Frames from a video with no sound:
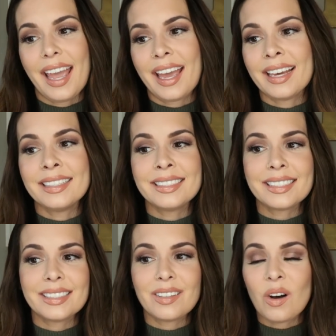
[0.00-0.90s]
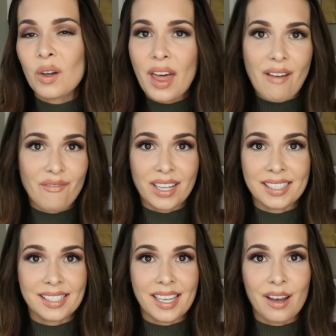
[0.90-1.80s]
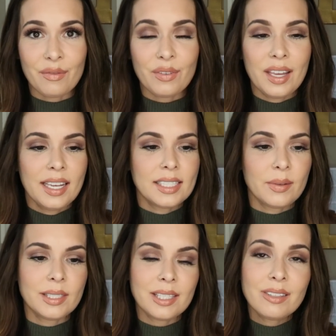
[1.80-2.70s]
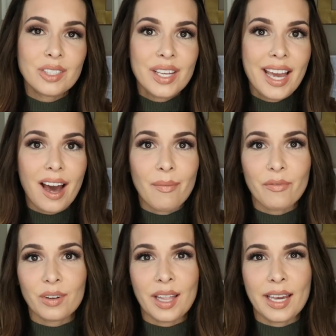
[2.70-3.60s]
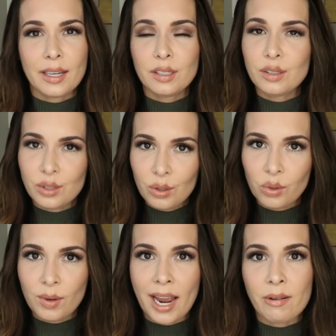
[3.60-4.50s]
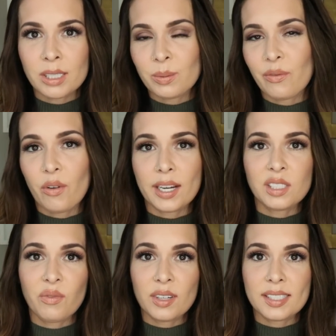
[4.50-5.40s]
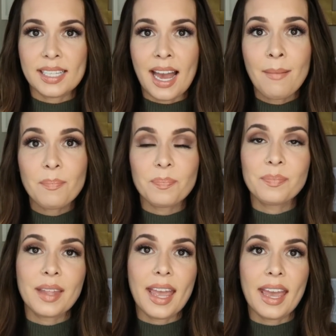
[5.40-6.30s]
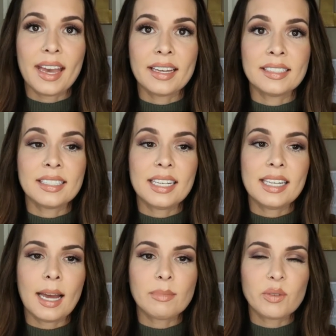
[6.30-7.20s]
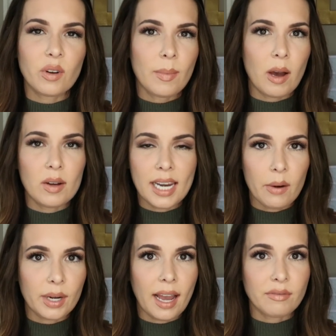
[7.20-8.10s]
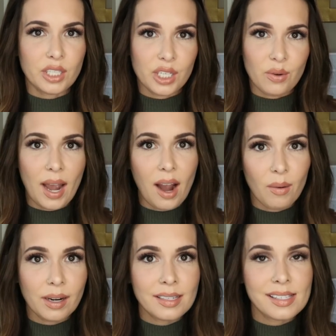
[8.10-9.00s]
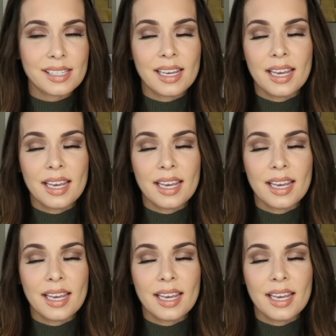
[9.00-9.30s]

and all that fun stuff. So he's usually up for like two, three hours before his first nap and he naps for about an hour and a half to two hours